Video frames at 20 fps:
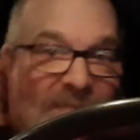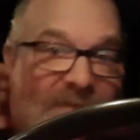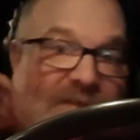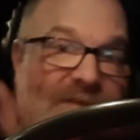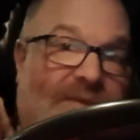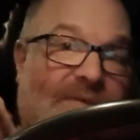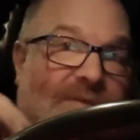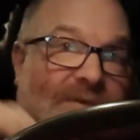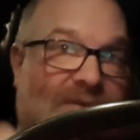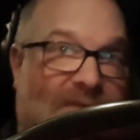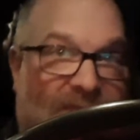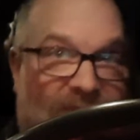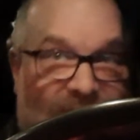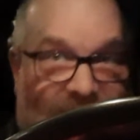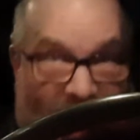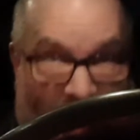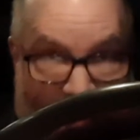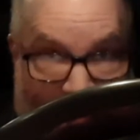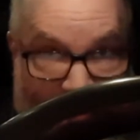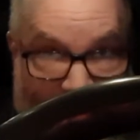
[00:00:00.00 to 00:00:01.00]
owner's
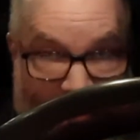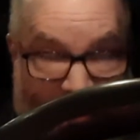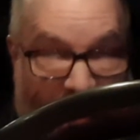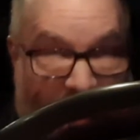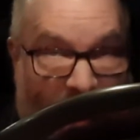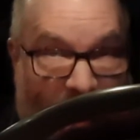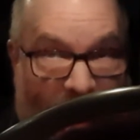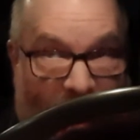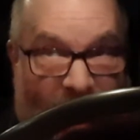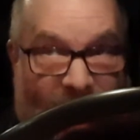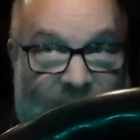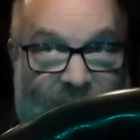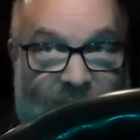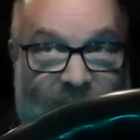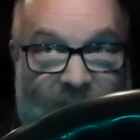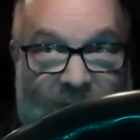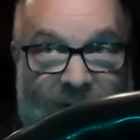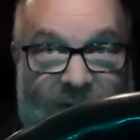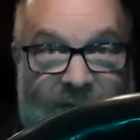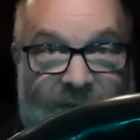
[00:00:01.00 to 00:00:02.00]
taken over from
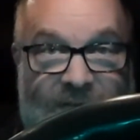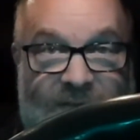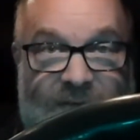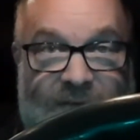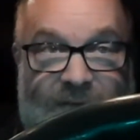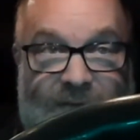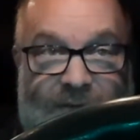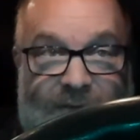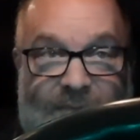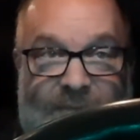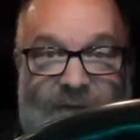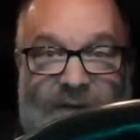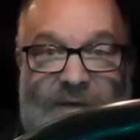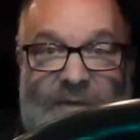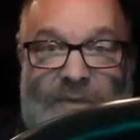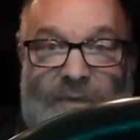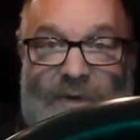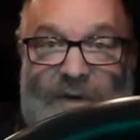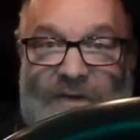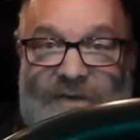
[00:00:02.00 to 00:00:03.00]
me, so I'm gonna
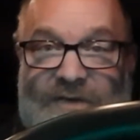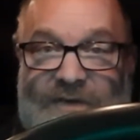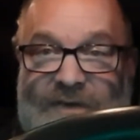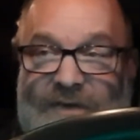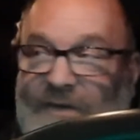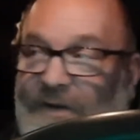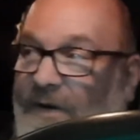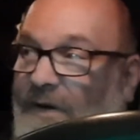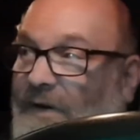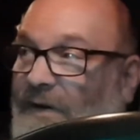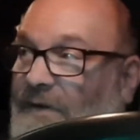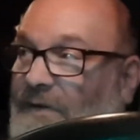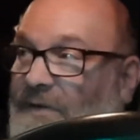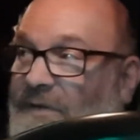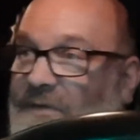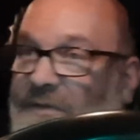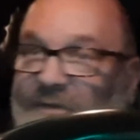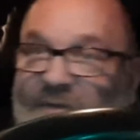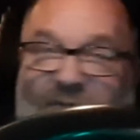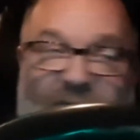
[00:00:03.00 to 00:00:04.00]
wash the car
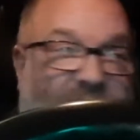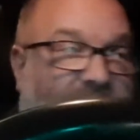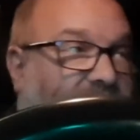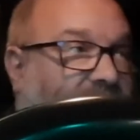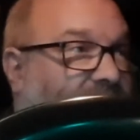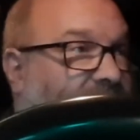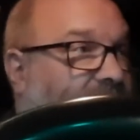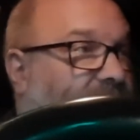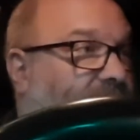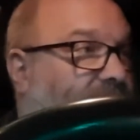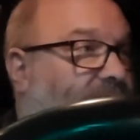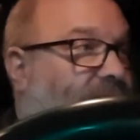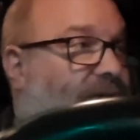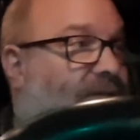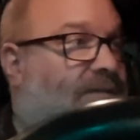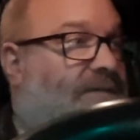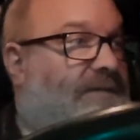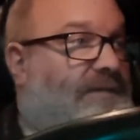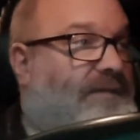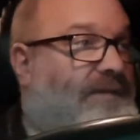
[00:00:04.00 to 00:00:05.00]
and
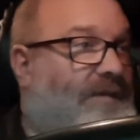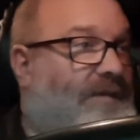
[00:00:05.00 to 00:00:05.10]
do the